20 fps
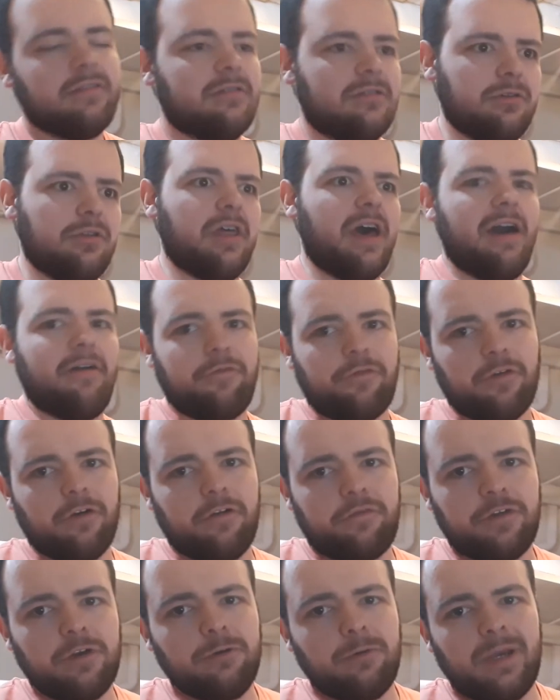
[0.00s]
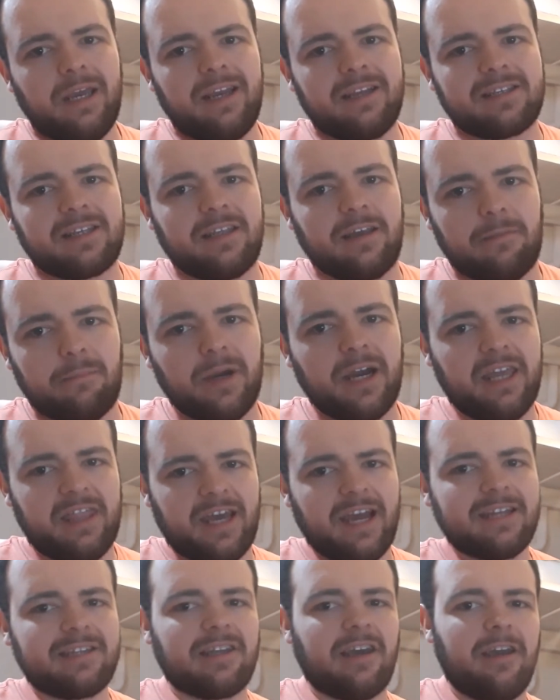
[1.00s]
do that for a few weeks, and then by
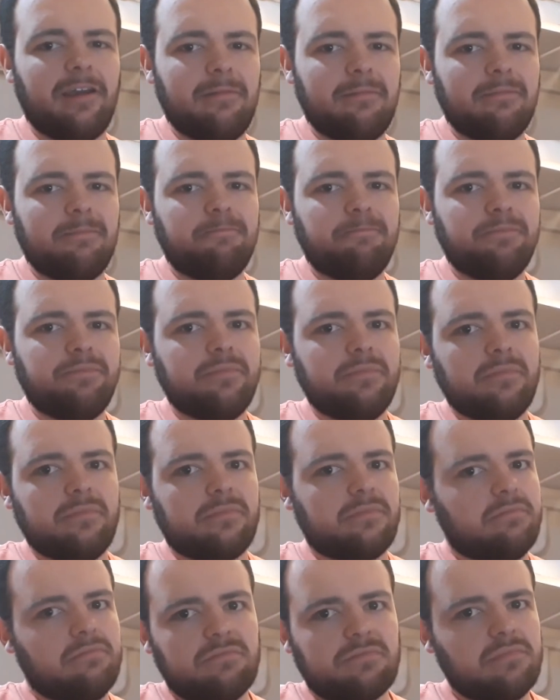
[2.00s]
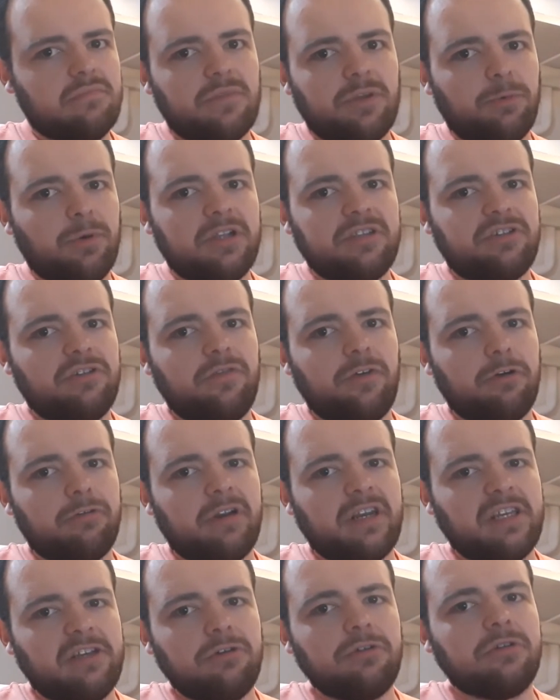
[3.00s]
that time, the ones you've
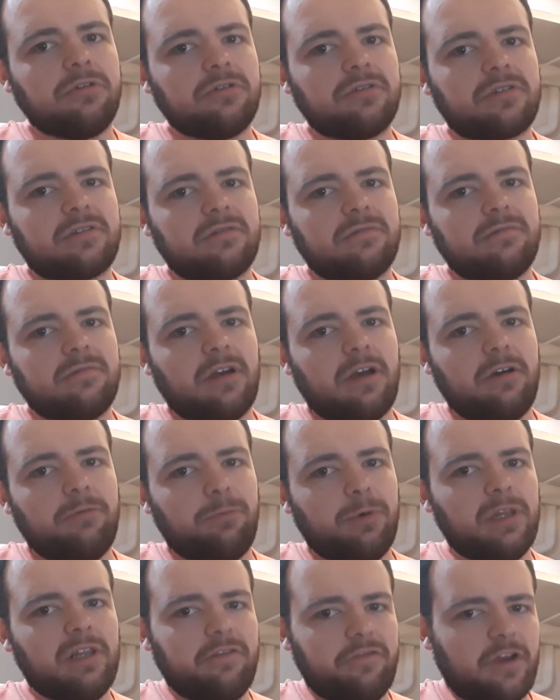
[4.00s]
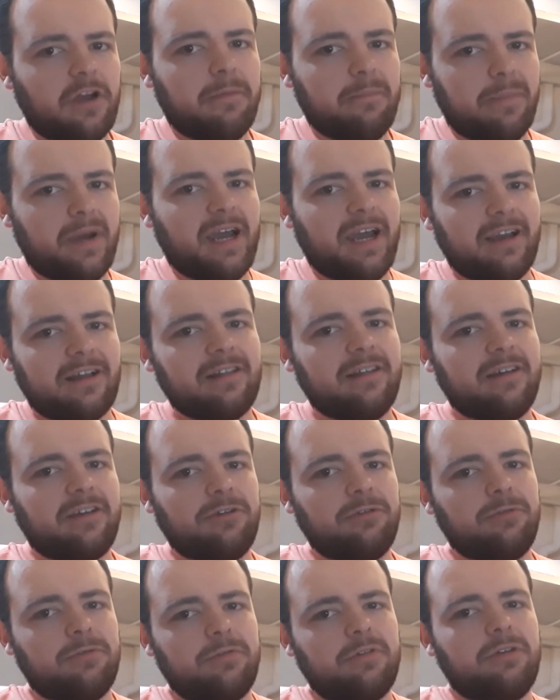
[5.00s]
already used will have come back.
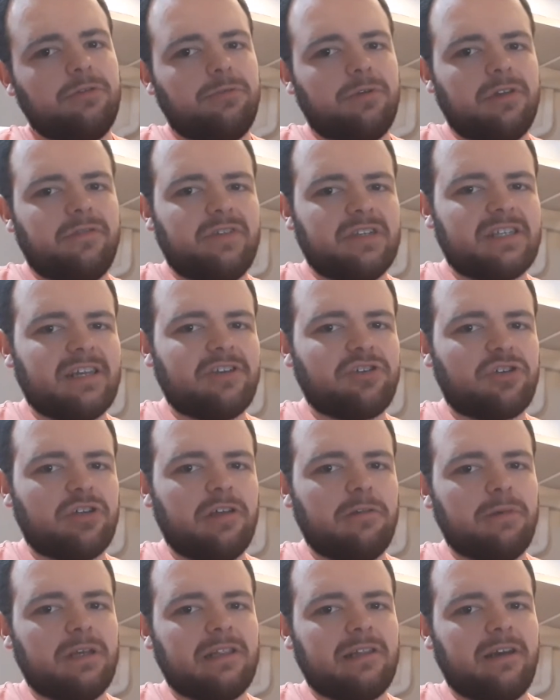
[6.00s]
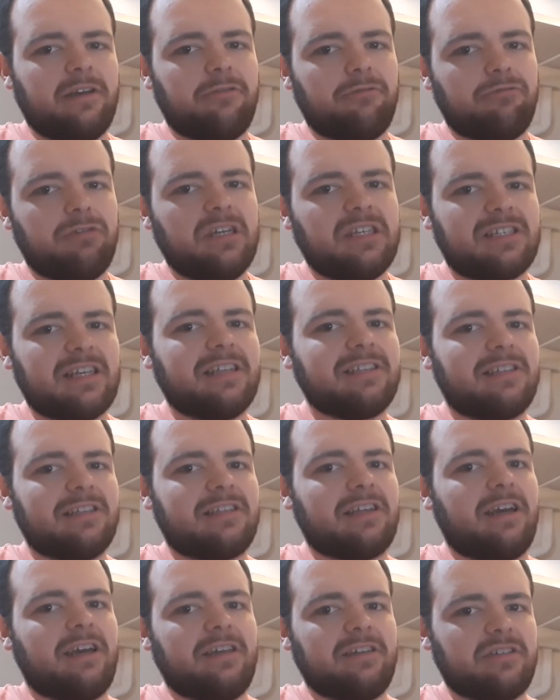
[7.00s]
Like you will have essentially been like
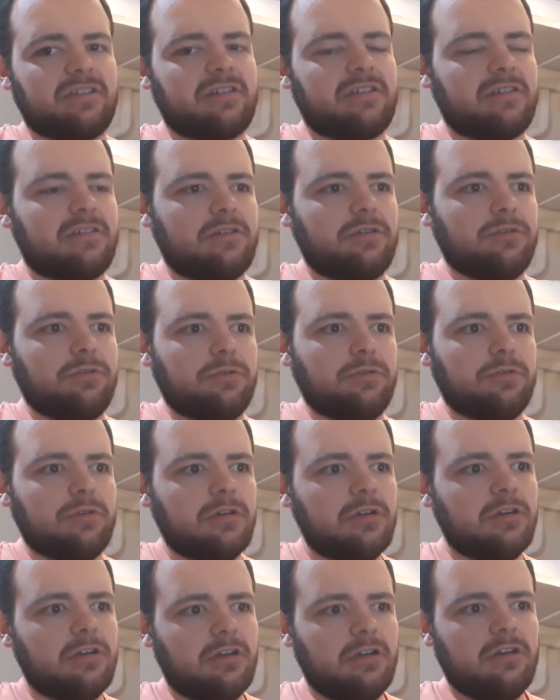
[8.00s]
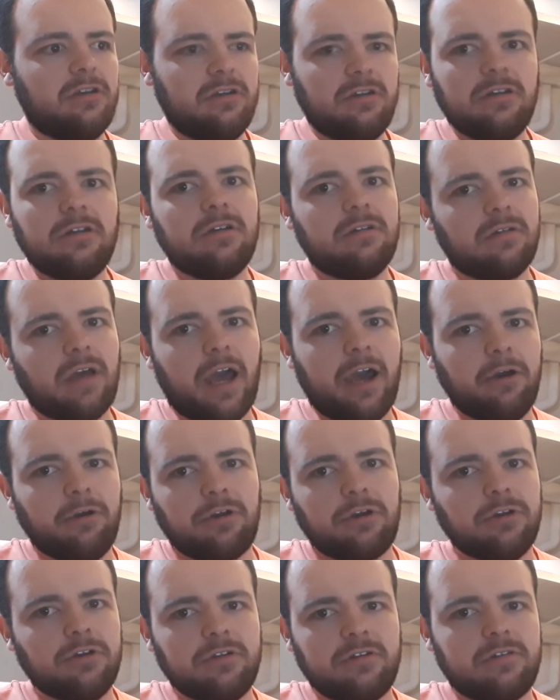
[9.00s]
resensitized to how
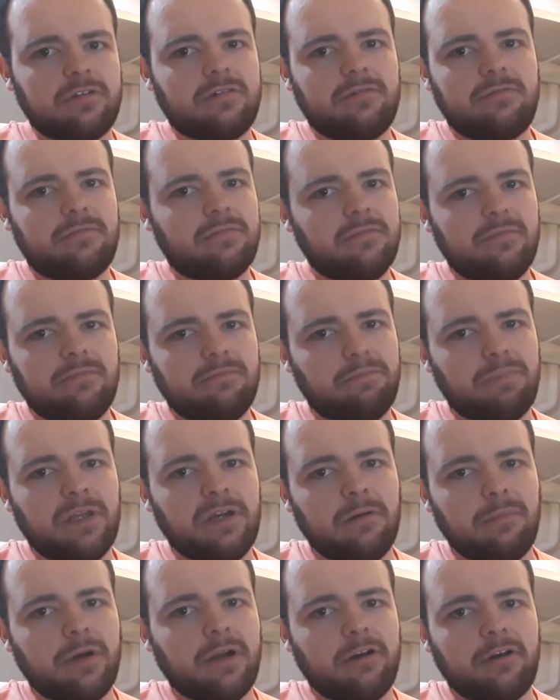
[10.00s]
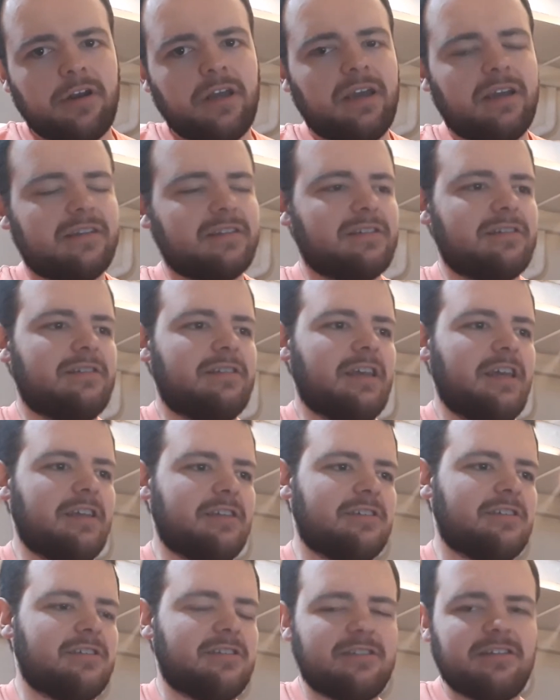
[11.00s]
good peanut butter and eggs
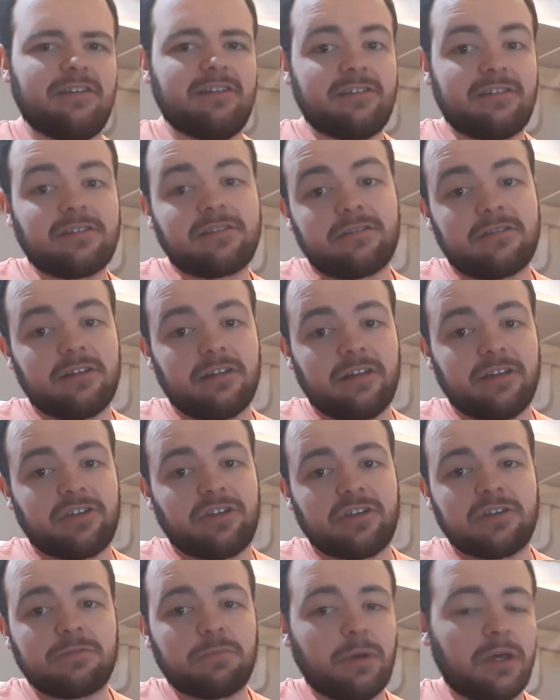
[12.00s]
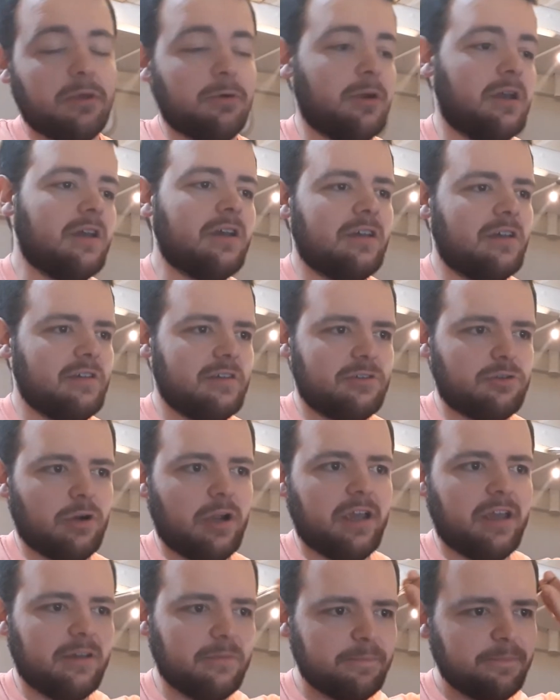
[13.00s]
tastes. It's delicious, by the way.
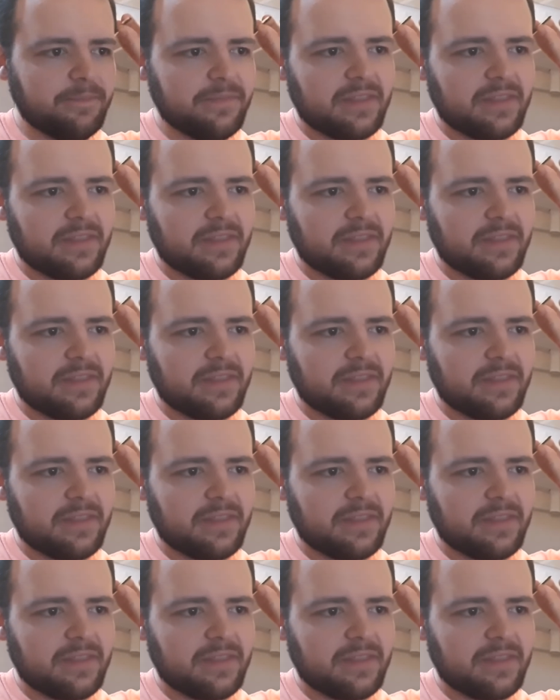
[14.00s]
Try it.